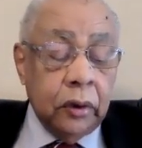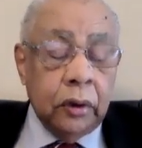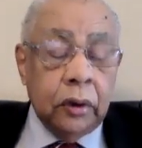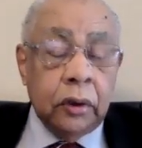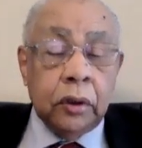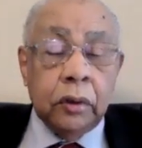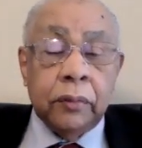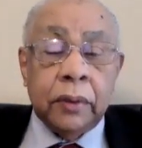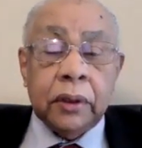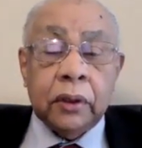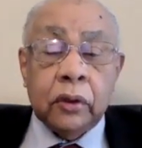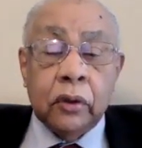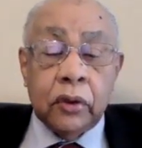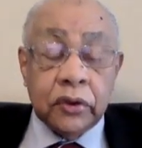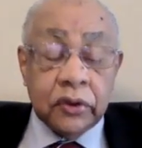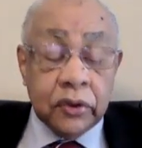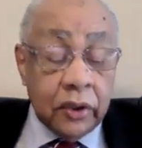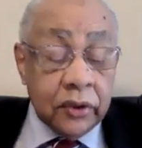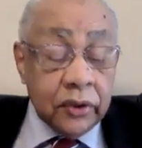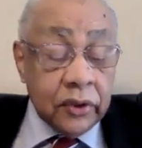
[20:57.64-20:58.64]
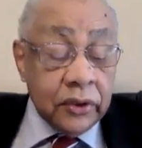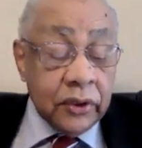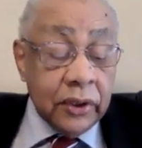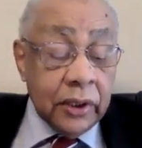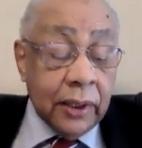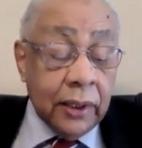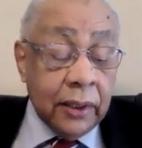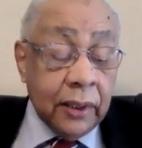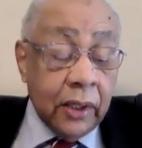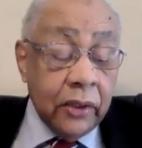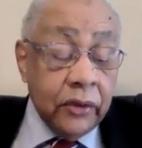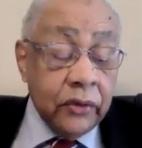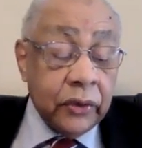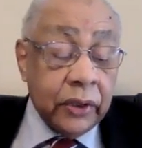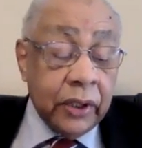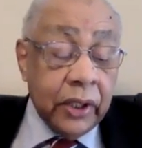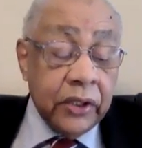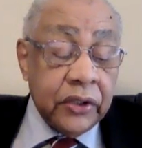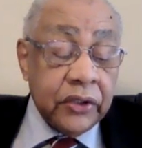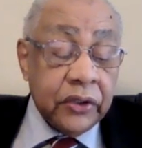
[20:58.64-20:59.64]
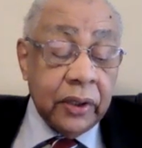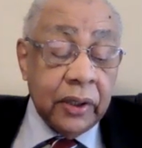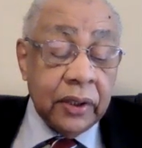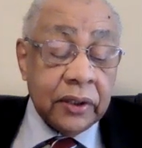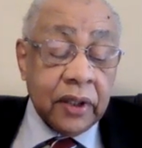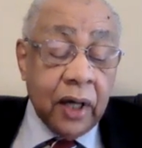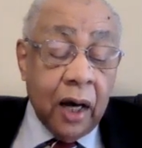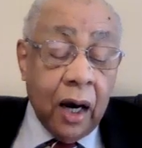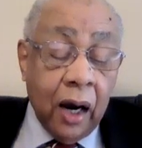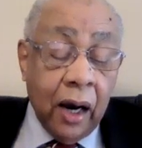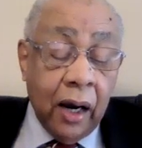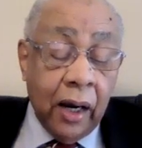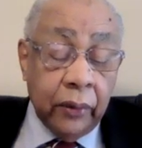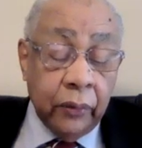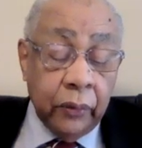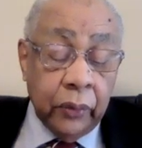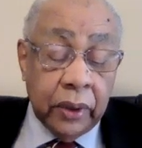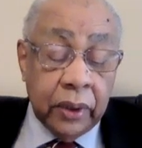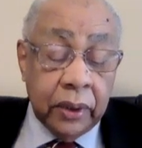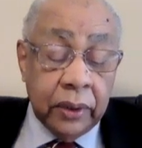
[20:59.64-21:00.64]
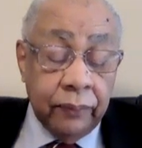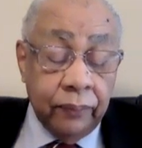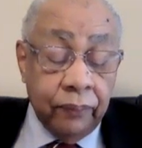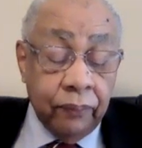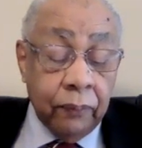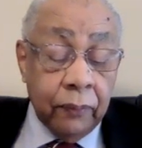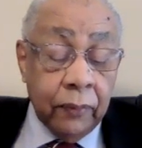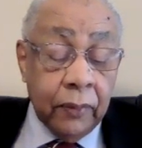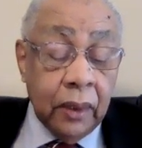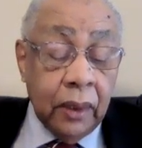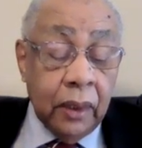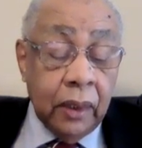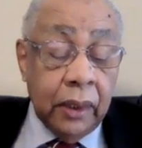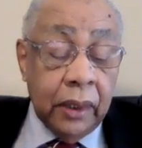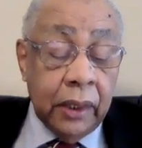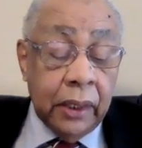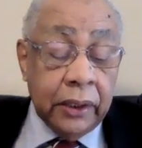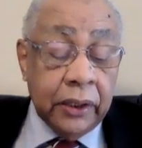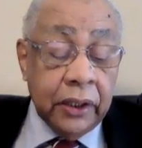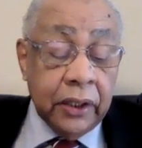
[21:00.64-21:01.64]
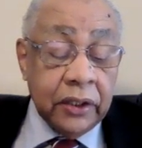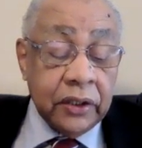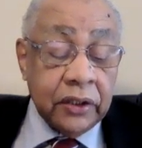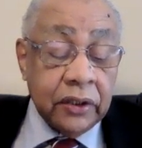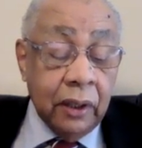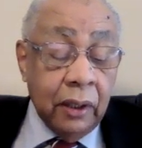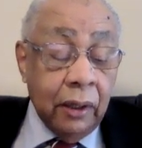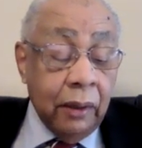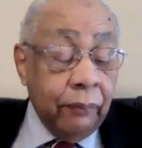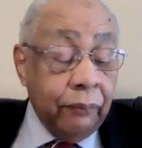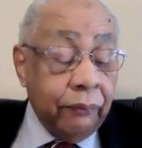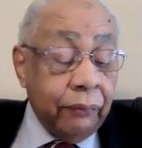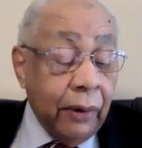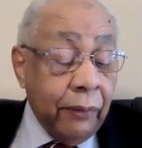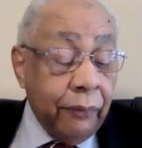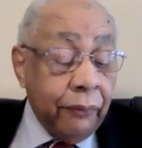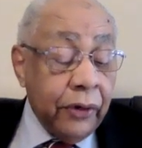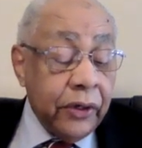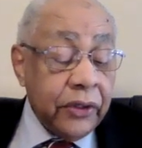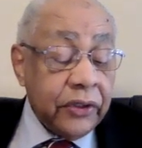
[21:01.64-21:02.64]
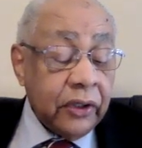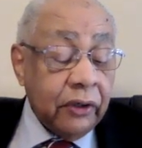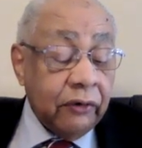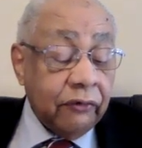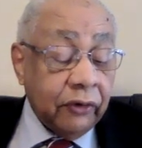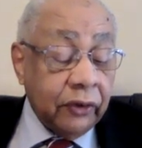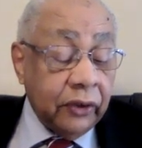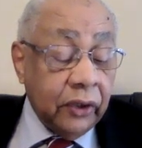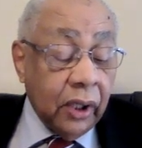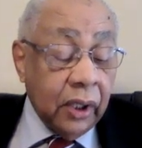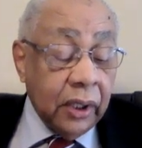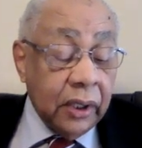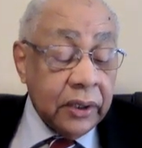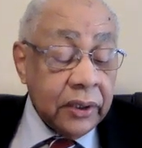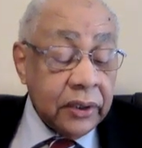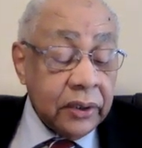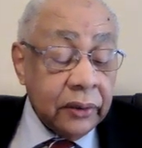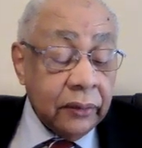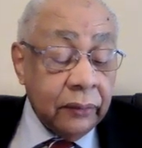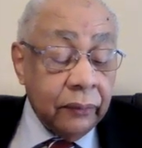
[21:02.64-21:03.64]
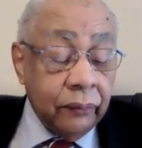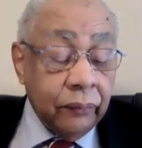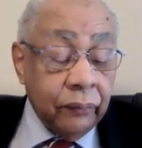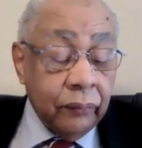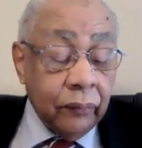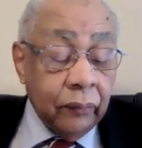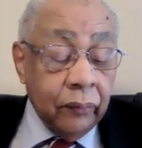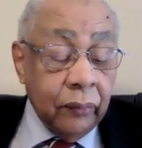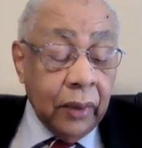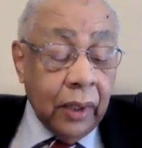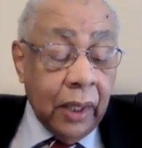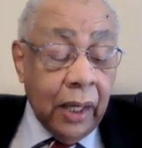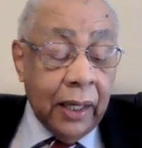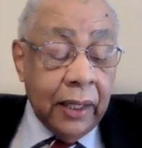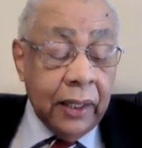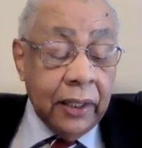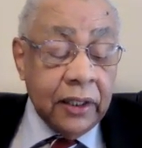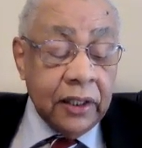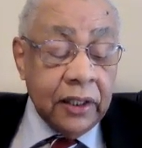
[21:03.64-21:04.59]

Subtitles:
Newman goes on to say that education is a high word. It is preparation for knowledge, and it